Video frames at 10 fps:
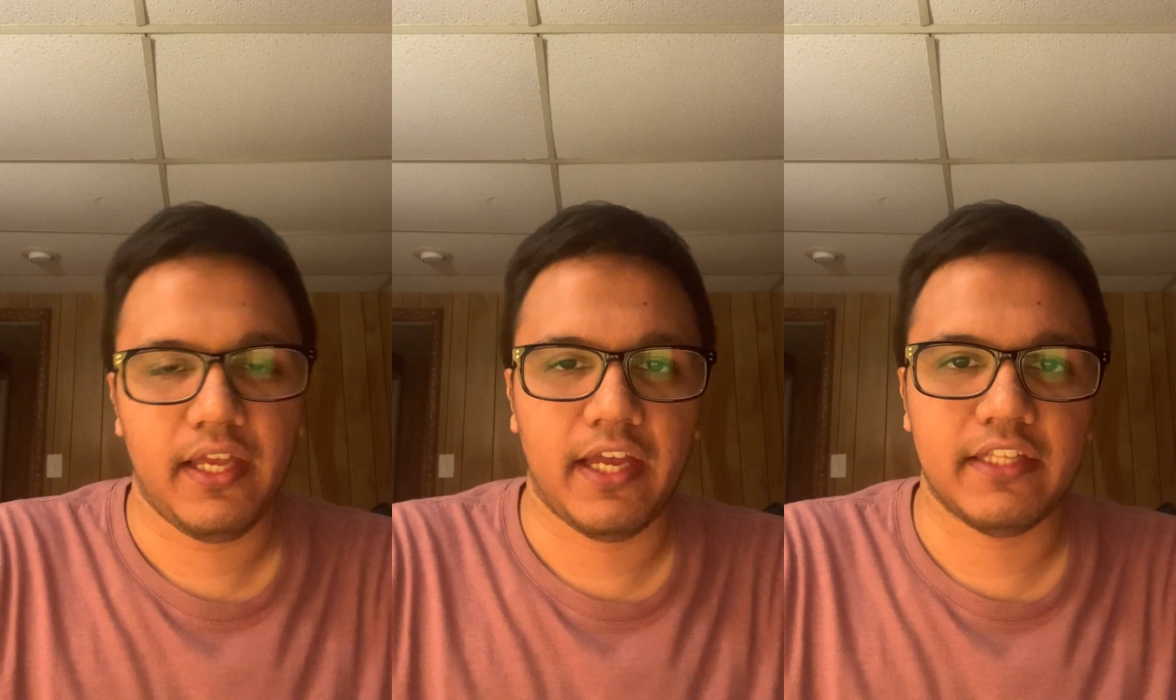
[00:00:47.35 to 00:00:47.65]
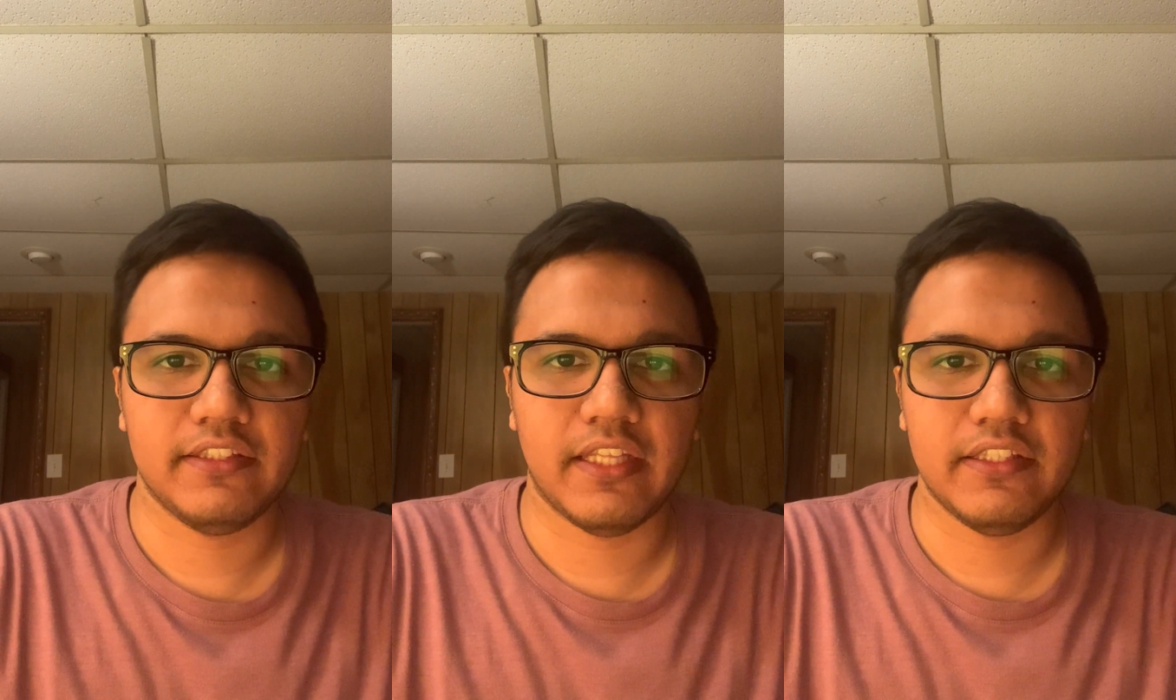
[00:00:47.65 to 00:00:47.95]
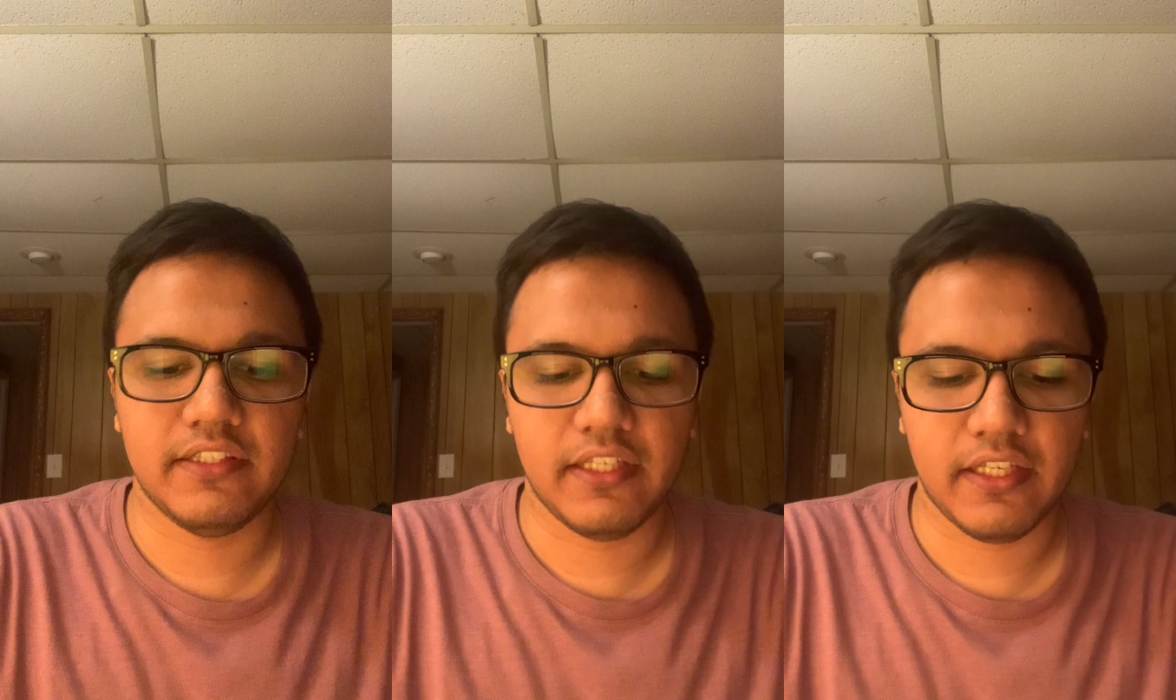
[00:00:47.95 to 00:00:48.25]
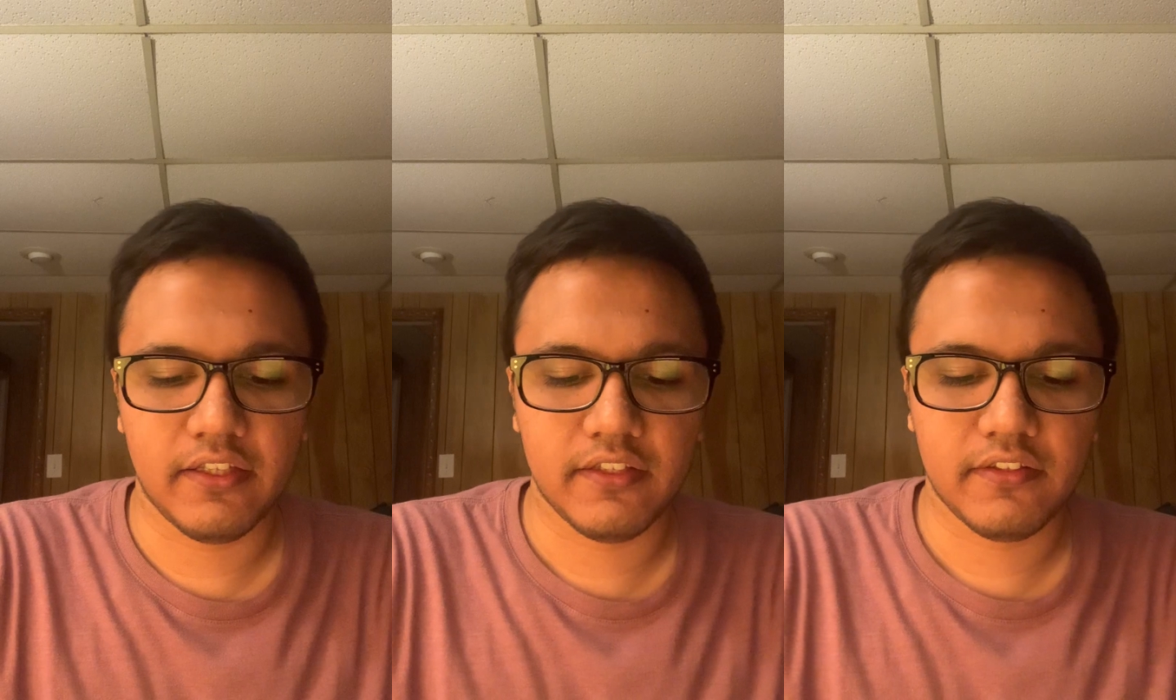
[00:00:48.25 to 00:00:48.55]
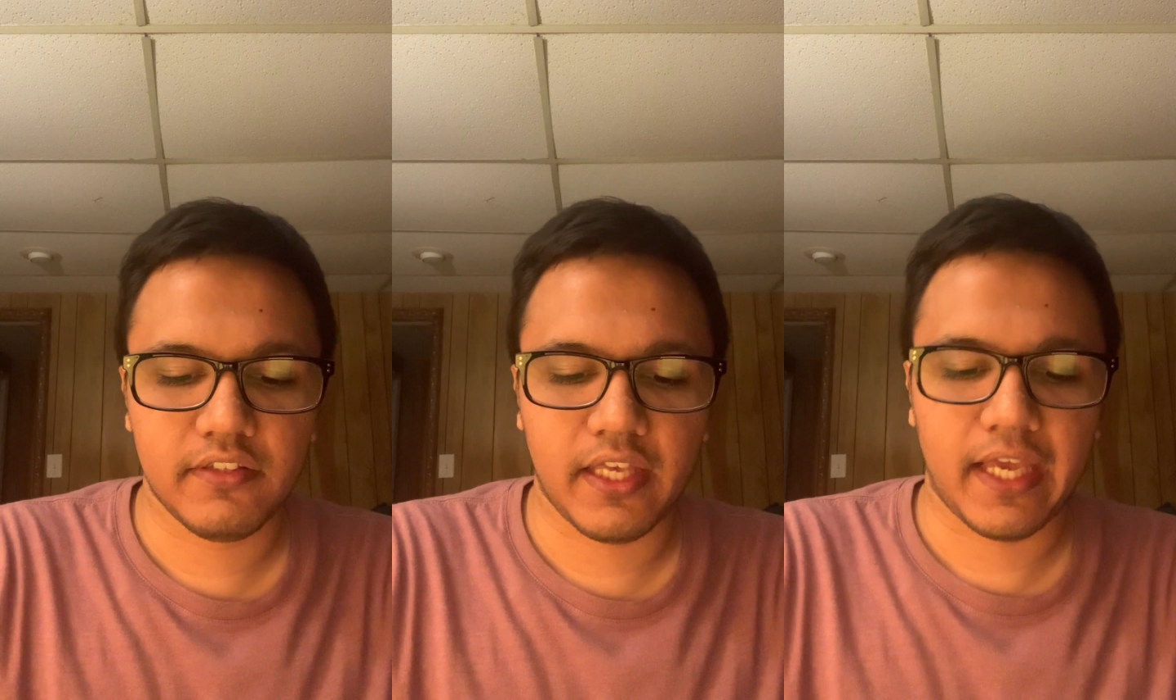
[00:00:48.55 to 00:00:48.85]
and then there
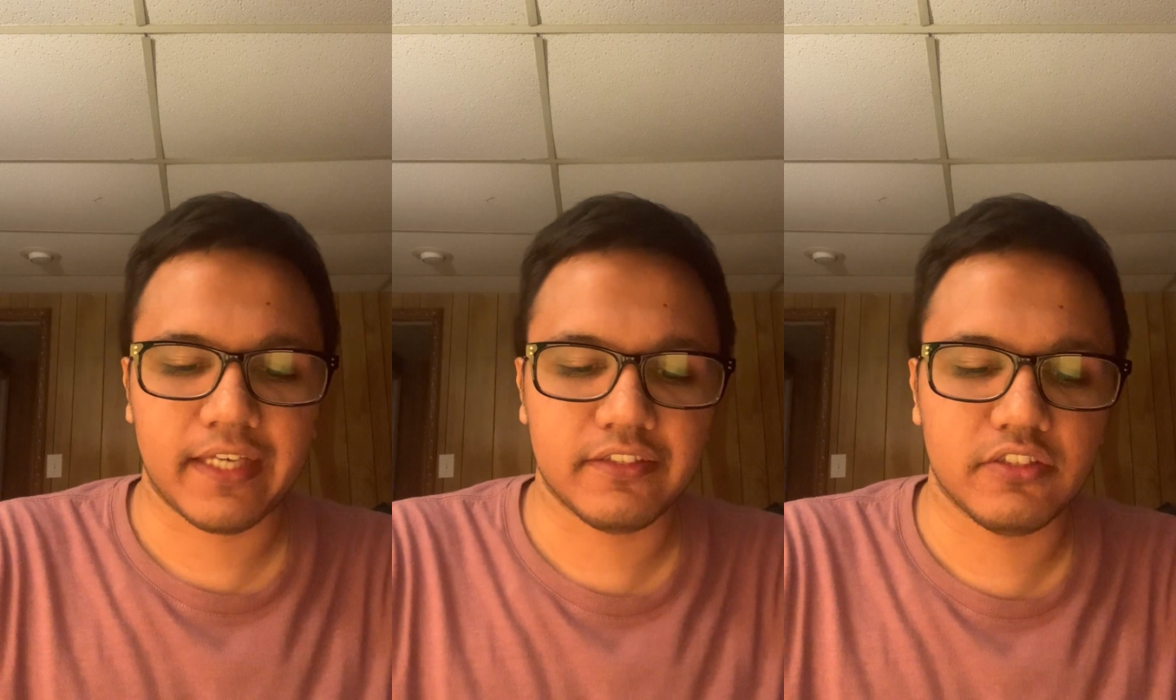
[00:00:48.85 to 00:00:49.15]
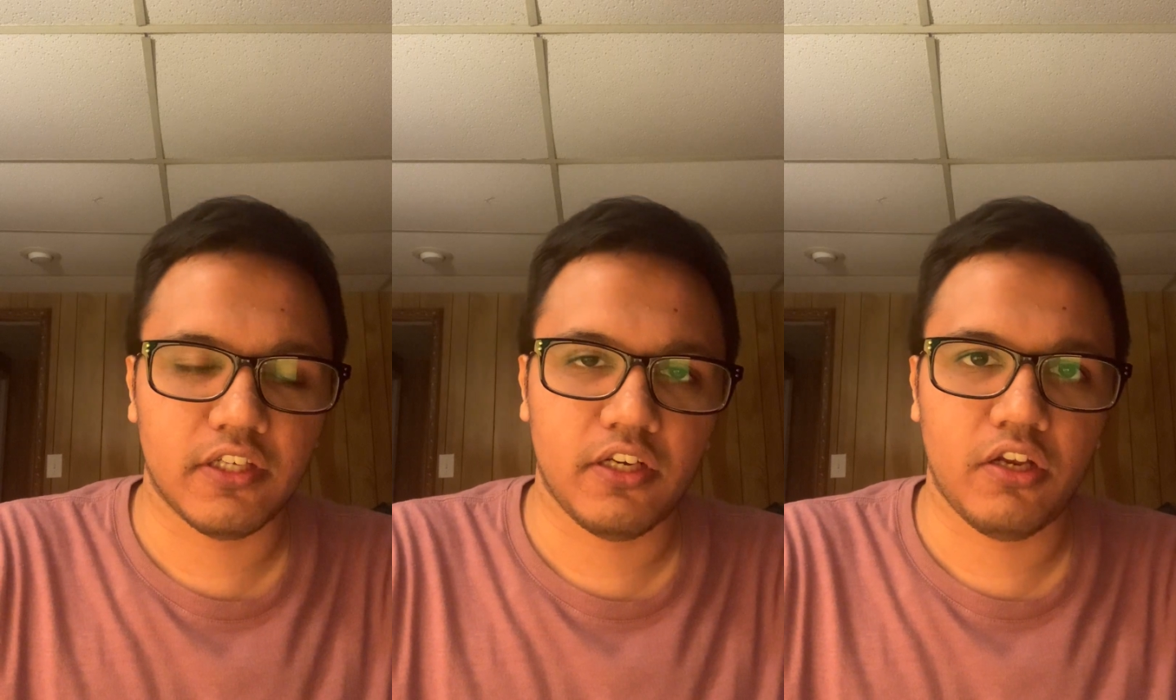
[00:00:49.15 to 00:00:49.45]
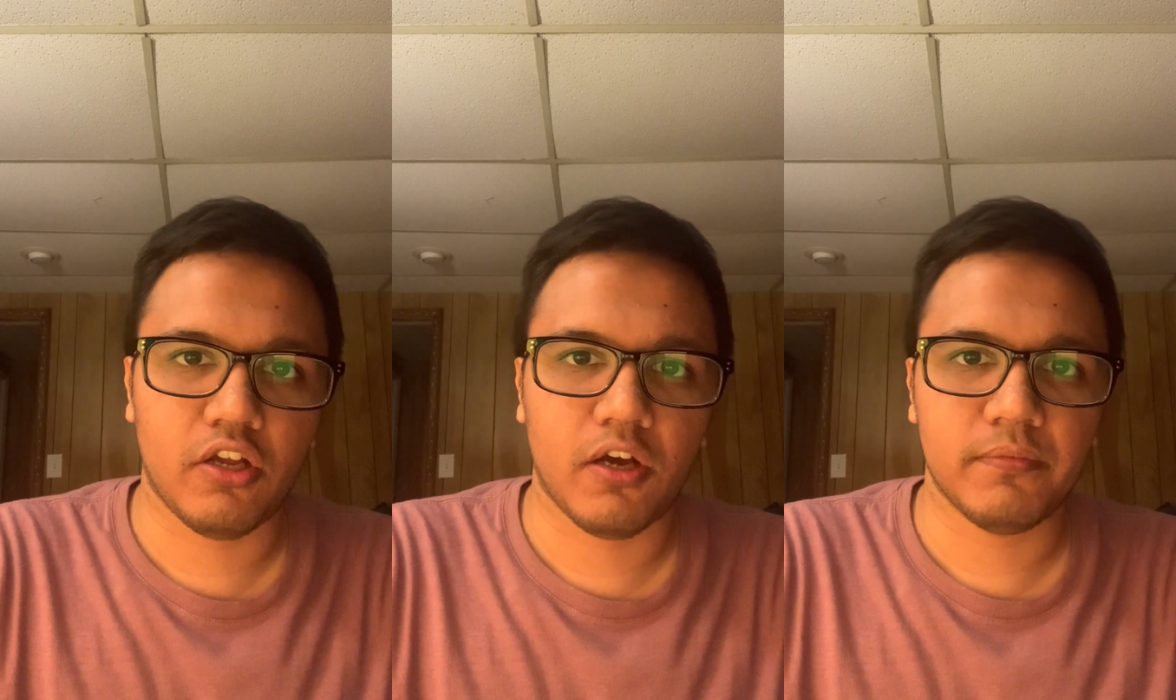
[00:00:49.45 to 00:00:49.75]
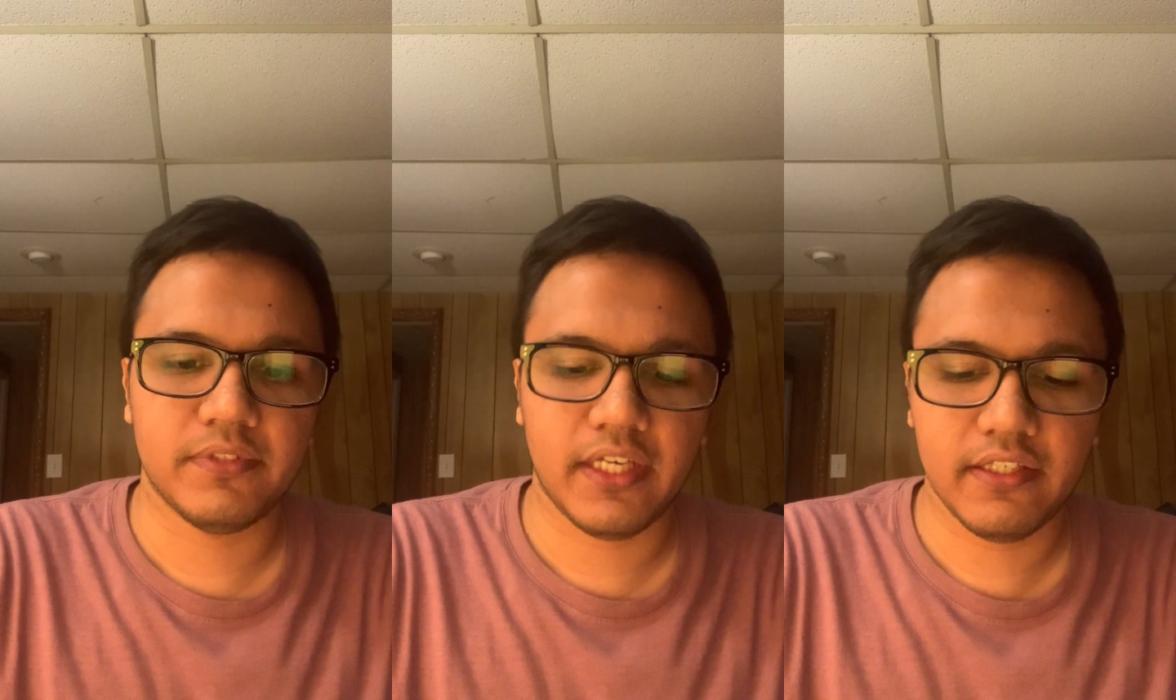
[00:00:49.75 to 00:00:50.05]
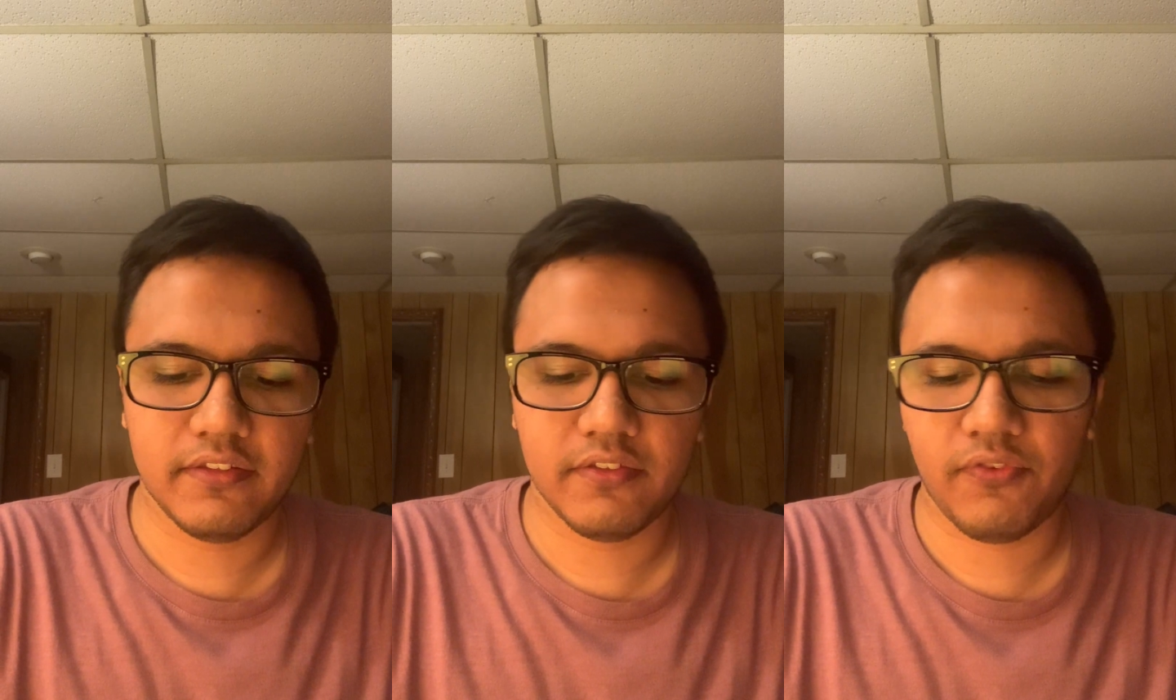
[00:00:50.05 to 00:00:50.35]
is external objects,